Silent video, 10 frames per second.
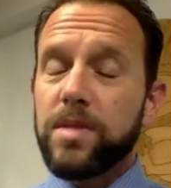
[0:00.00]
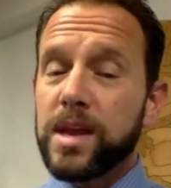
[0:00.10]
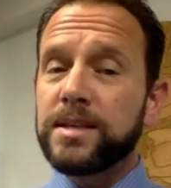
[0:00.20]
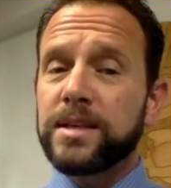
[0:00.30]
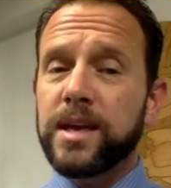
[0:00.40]

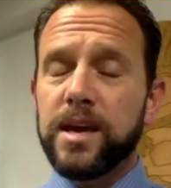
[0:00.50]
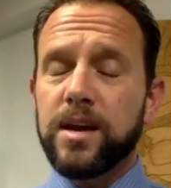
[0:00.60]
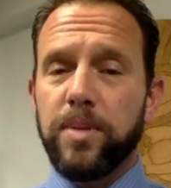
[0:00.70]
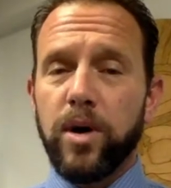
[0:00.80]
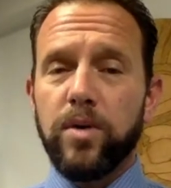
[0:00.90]
is a key
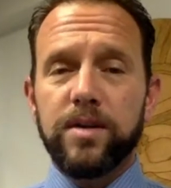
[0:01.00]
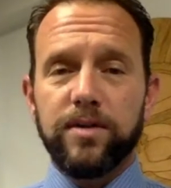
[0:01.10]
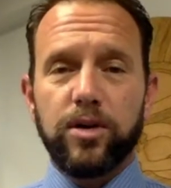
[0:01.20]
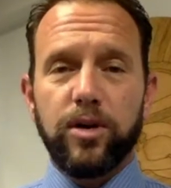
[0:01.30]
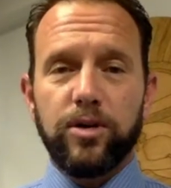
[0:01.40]
component of a
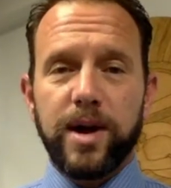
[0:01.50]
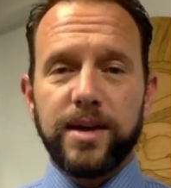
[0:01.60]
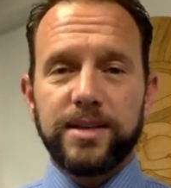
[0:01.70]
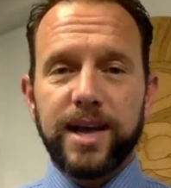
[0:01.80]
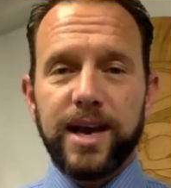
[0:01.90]
growth
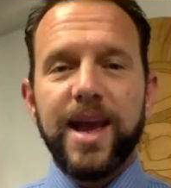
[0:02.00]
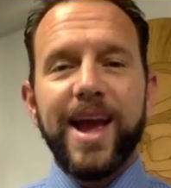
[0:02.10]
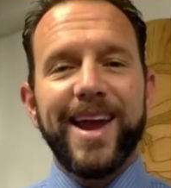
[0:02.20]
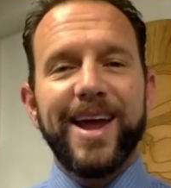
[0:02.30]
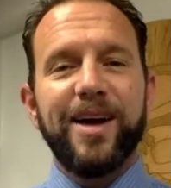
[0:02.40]
mindset
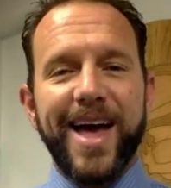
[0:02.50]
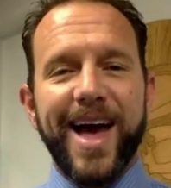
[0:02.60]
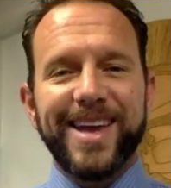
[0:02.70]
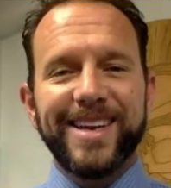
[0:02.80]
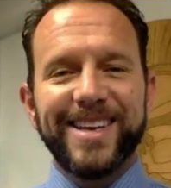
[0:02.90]
and how
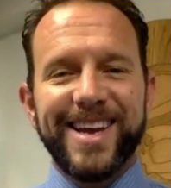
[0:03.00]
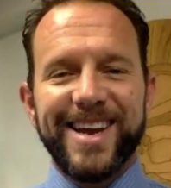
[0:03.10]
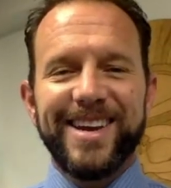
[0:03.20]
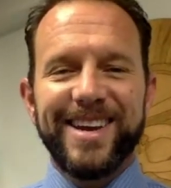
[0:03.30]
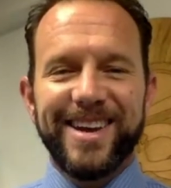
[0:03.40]
that can
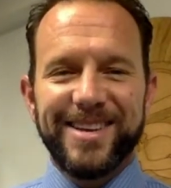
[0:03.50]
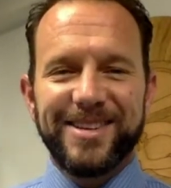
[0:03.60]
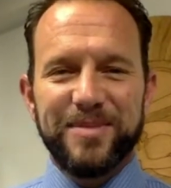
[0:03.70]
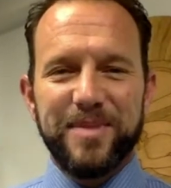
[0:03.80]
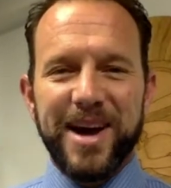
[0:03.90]
lead
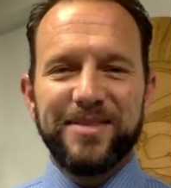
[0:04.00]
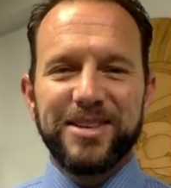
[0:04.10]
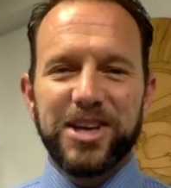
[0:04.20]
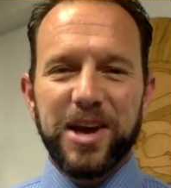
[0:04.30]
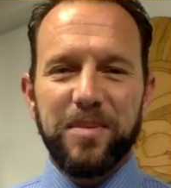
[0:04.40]
to the mind of a
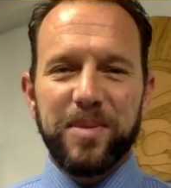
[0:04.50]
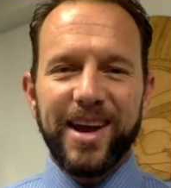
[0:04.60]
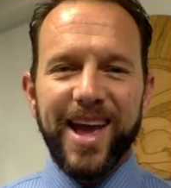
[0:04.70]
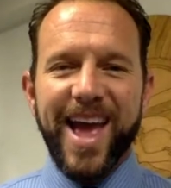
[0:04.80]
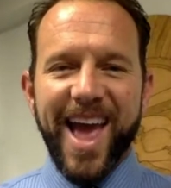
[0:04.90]
champion.
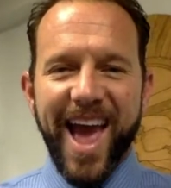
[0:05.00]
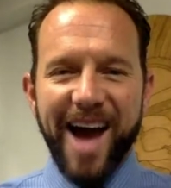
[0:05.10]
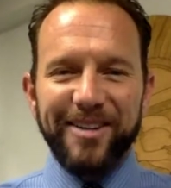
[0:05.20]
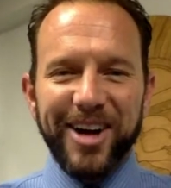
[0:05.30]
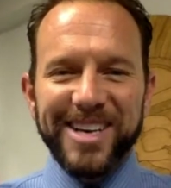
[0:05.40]

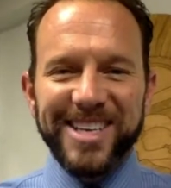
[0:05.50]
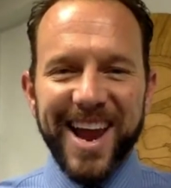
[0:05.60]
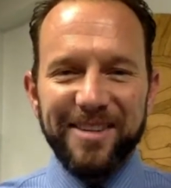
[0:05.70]
Have a great day,